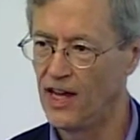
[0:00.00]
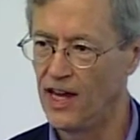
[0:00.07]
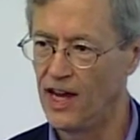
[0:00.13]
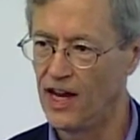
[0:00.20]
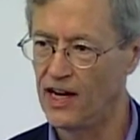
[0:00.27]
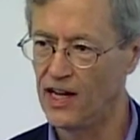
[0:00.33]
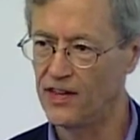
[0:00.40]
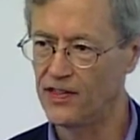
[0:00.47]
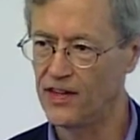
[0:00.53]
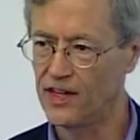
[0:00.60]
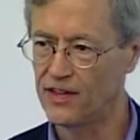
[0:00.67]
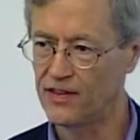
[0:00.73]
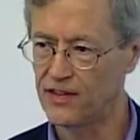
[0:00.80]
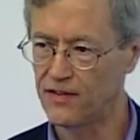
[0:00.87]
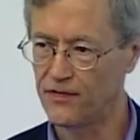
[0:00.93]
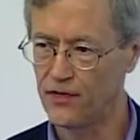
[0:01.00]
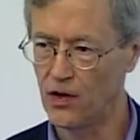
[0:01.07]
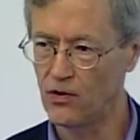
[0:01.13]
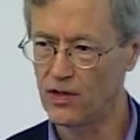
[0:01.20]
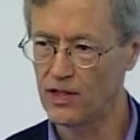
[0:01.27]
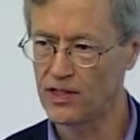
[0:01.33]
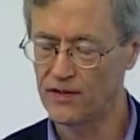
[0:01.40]
And I think the
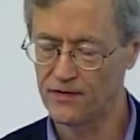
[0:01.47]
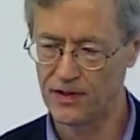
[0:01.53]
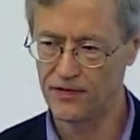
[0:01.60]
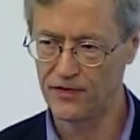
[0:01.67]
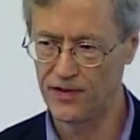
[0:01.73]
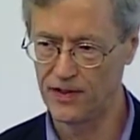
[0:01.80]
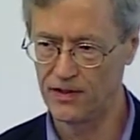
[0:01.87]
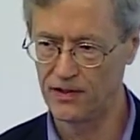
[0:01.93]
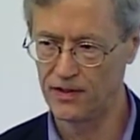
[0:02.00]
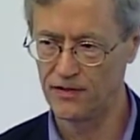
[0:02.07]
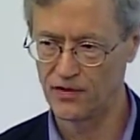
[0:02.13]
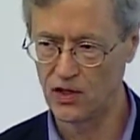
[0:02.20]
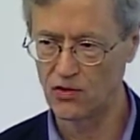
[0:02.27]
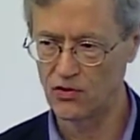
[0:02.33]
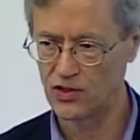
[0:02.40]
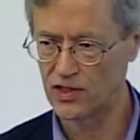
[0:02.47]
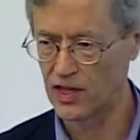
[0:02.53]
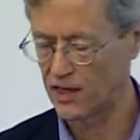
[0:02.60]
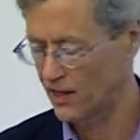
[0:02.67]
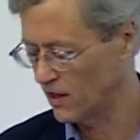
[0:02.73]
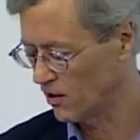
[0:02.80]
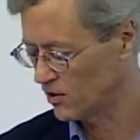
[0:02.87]
focus of the field of social
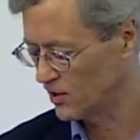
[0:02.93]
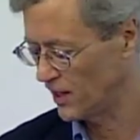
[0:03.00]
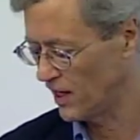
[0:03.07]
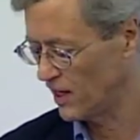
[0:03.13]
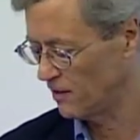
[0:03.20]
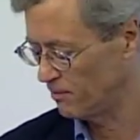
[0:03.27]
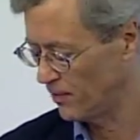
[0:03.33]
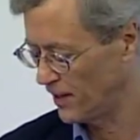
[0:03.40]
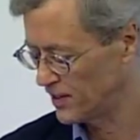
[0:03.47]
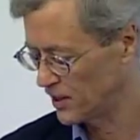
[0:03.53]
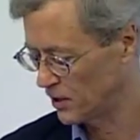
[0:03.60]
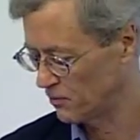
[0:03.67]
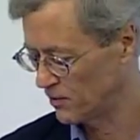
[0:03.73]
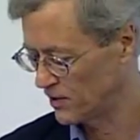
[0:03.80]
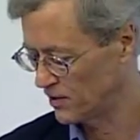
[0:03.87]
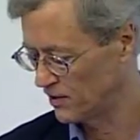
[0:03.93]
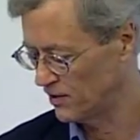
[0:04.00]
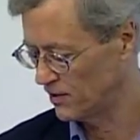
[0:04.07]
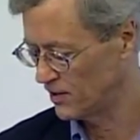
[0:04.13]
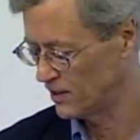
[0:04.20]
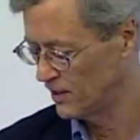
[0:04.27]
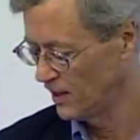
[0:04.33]
psychology on basic
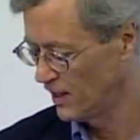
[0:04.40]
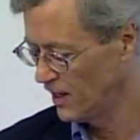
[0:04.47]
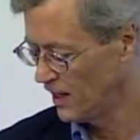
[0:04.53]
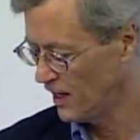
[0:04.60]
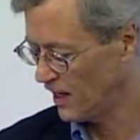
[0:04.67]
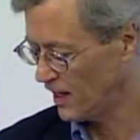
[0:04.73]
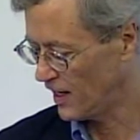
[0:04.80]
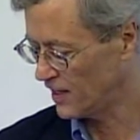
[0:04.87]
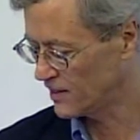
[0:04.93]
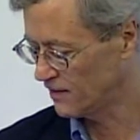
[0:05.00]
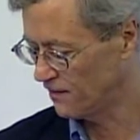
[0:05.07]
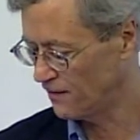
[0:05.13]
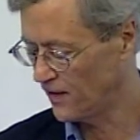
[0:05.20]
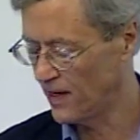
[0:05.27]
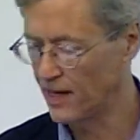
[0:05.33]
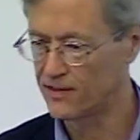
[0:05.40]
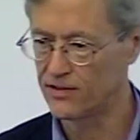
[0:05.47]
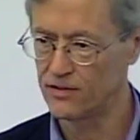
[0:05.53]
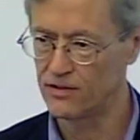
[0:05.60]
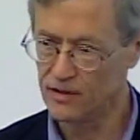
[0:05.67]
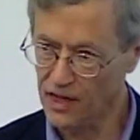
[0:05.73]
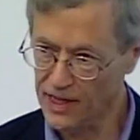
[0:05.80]
research has in fact
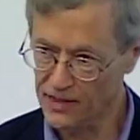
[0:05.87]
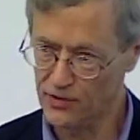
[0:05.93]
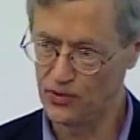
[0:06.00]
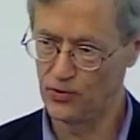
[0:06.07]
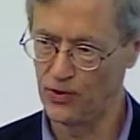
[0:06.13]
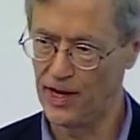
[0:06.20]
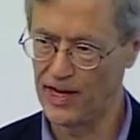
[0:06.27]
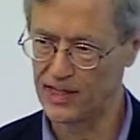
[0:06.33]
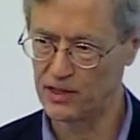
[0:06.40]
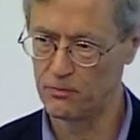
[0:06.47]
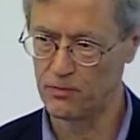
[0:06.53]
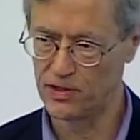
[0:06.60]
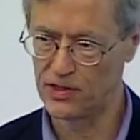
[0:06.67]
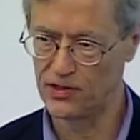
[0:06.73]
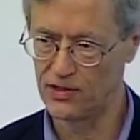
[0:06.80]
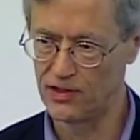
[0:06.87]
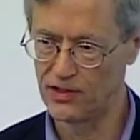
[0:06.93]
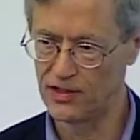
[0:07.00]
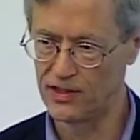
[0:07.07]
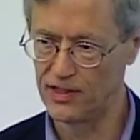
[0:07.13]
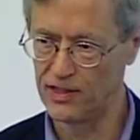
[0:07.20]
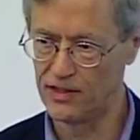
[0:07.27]
led to action
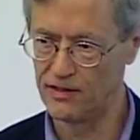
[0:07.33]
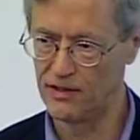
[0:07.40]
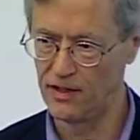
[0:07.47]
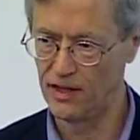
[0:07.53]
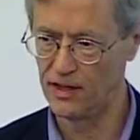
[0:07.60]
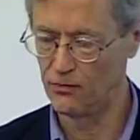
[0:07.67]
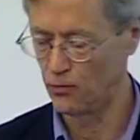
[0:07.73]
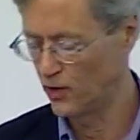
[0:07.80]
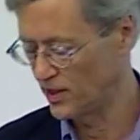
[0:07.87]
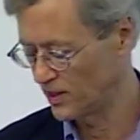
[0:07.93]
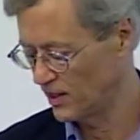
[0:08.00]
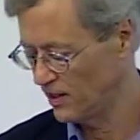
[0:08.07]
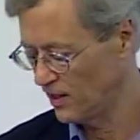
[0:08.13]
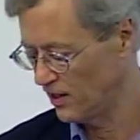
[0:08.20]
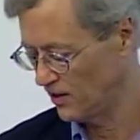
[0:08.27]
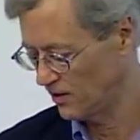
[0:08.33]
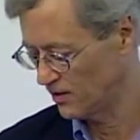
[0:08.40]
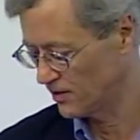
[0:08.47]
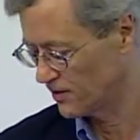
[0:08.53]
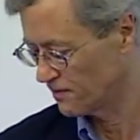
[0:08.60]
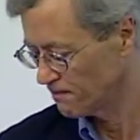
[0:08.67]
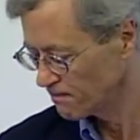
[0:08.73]
research in, in recent
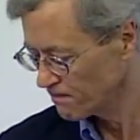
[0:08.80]
years.